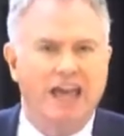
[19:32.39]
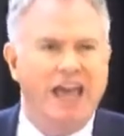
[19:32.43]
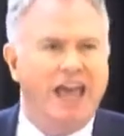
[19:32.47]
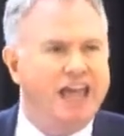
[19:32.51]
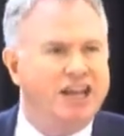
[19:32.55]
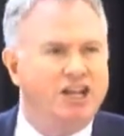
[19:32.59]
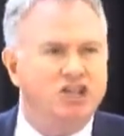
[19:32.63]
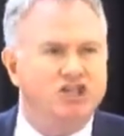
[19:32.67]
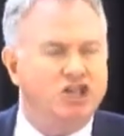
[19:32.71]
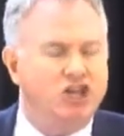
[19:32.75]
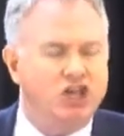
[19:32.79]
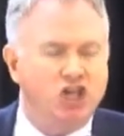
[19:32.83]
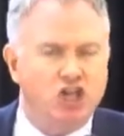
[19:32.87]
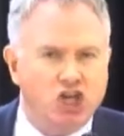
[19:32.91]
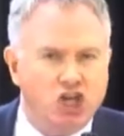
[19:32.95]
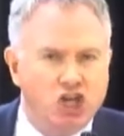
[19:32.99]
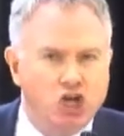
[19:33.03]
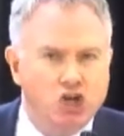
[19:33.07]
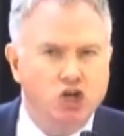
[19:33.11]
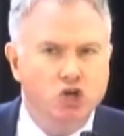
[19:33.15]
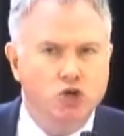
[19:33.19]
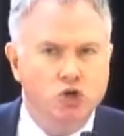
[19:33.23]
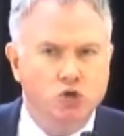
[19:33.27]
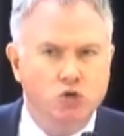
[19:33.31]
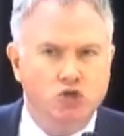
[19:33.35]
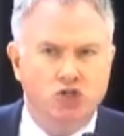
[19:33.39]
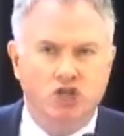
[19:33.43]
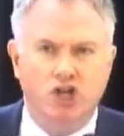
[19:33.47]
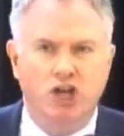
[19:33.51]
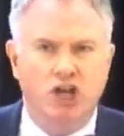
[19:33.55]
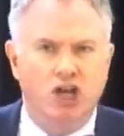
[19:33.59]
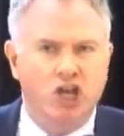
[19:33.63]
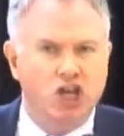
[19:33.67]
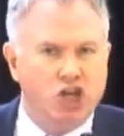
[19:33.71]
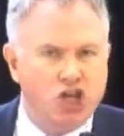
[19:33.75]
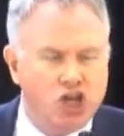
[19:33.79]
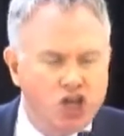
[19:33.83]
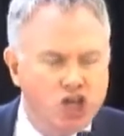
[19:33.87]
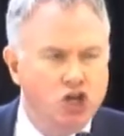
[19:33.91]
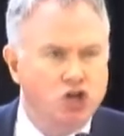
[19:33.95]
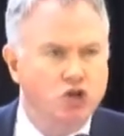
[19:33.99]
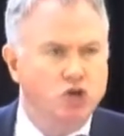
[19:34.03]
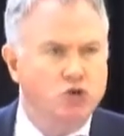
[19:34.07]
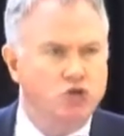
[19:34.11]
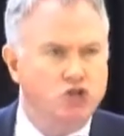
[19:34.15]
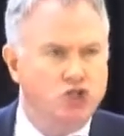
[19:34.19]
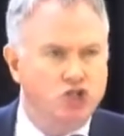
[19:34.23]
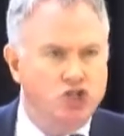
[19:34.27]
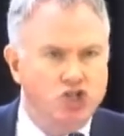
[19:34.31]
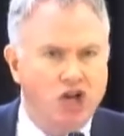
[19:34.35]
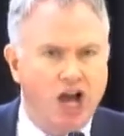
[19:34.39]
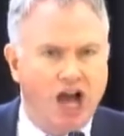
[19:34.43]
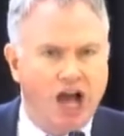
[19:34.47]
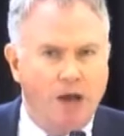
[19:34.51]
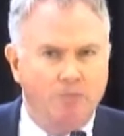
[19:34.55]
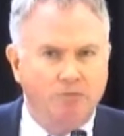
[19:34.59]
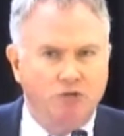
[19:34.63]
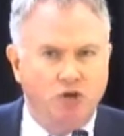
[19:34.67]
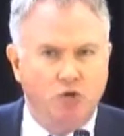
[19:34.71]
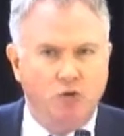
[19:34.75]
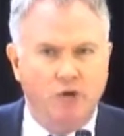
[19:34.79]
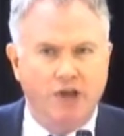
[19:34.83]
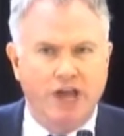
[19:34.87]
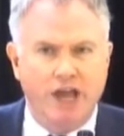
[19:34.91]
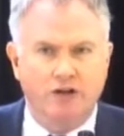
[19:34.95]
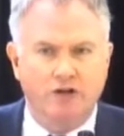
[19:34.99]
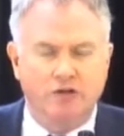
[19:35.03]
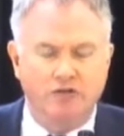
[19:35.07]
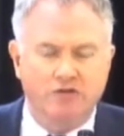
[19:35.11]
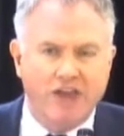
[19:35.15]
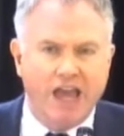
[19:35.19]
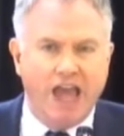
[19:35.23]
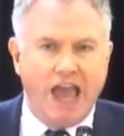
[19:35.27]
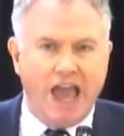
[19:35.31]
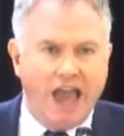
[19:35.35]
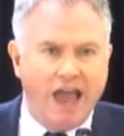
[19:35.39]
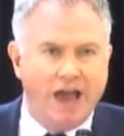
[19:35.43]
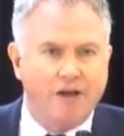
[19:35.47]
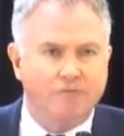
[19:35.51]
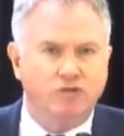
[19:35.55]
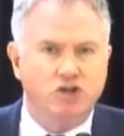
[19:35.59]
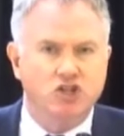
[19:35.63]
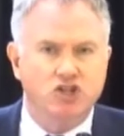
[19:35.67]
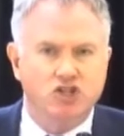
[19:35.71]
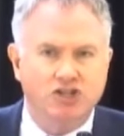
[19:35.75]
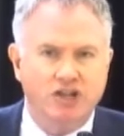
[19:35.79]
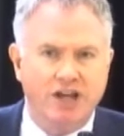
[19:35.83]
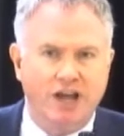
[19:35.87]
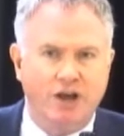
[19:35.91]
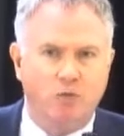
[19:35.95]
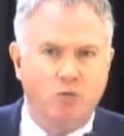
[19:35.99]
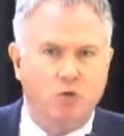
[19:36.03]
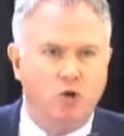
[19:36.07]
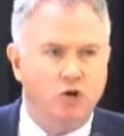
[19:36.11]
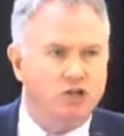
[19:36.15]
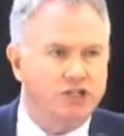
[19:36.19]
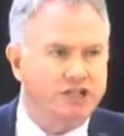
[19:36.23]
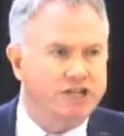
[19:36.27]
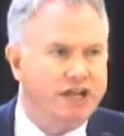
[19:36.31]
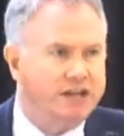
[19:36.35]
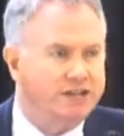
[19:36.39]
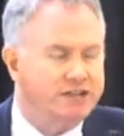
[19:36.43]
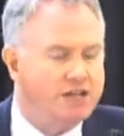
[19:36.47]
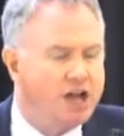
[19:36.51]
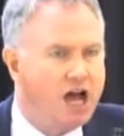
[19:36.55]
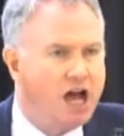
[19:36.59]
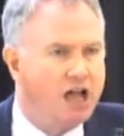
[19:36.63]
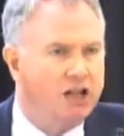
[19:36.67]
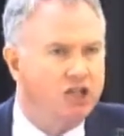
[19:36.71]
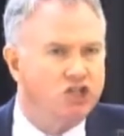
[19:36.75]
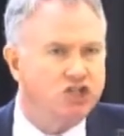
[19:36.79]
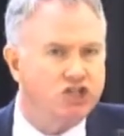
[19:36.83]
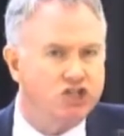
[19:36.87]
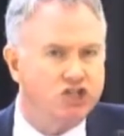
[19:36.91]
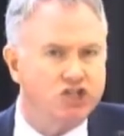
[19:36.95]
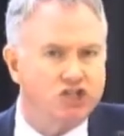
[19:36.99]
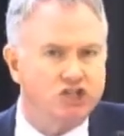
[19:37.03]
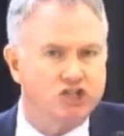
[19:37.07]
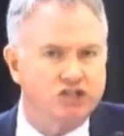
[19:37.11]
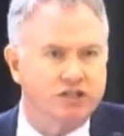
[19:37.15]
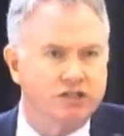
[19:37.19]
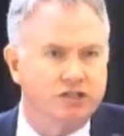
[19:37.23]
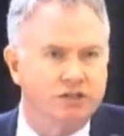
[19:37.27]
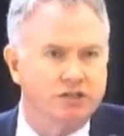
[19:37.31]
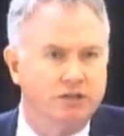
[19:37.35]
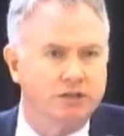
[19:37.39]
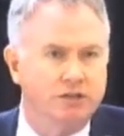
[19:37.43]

And it's a huge, huge job creator. The average network technologist